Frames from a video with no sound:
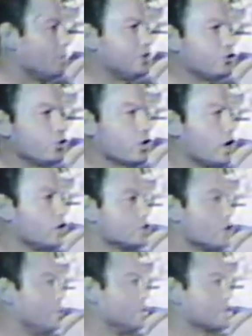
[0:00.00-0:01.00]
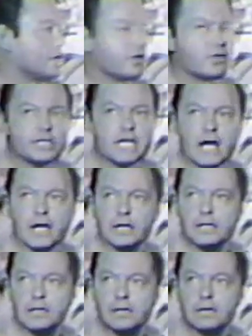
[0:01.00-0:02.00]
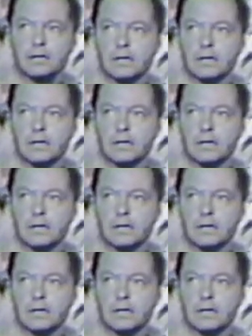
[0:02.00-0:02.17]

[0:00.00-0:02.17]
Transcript: We'll be too close, almost under the target.